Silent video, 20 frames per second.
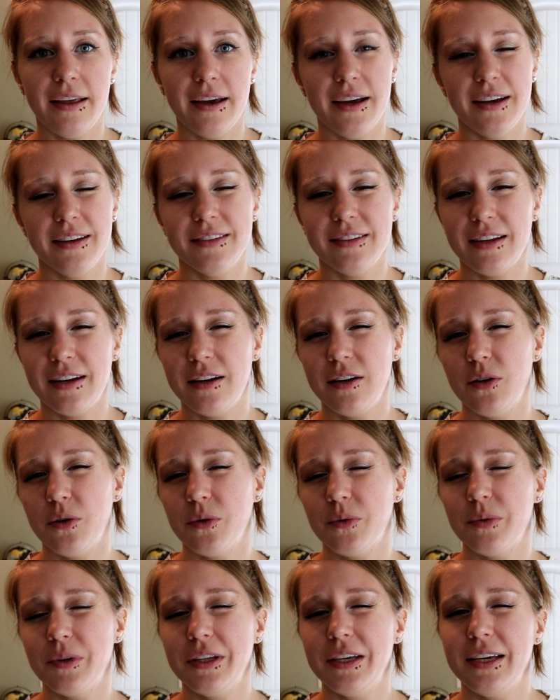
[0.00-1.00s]
like I said, I
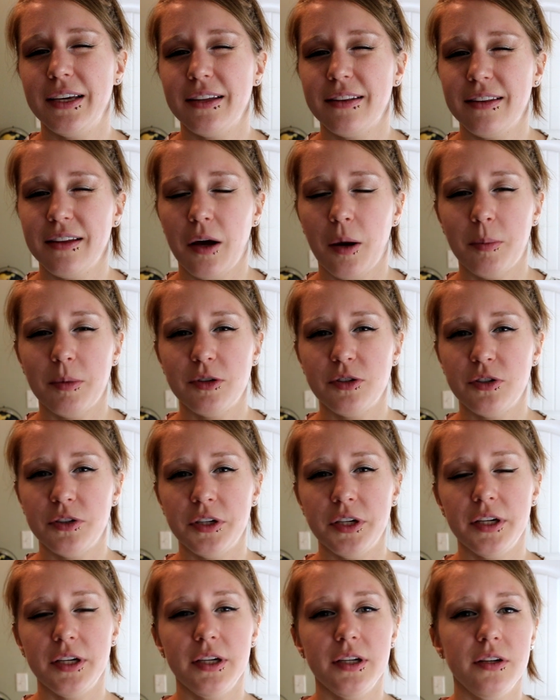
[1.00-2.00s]
don't really get the
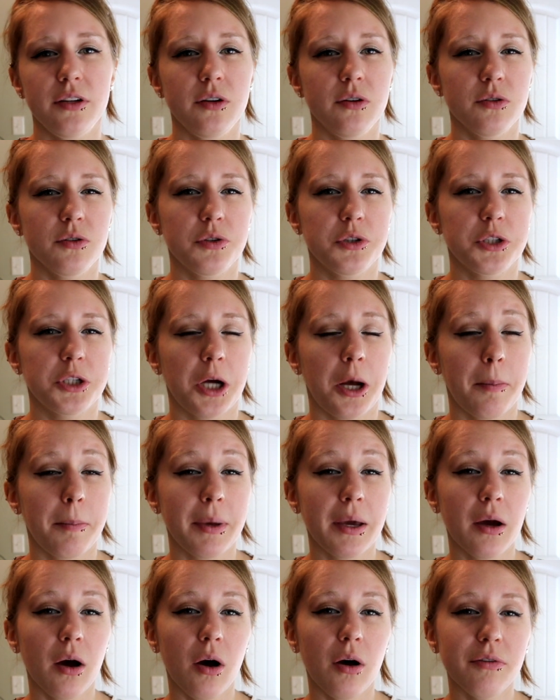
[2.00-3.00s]
opportunity to go
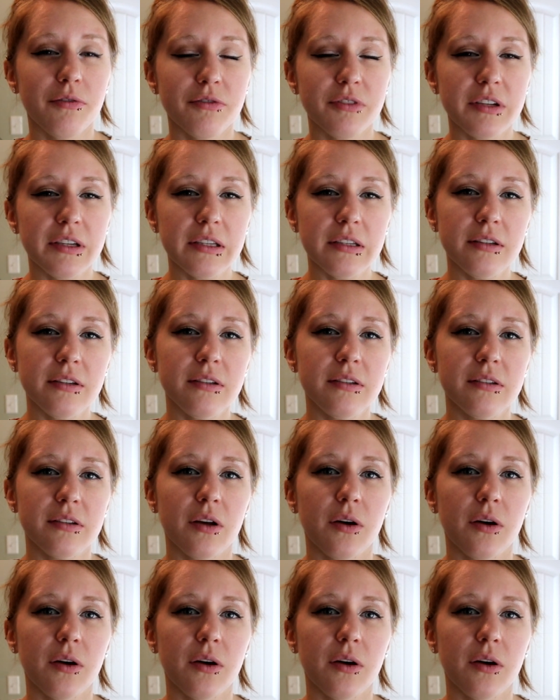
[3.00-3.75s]
shopping often,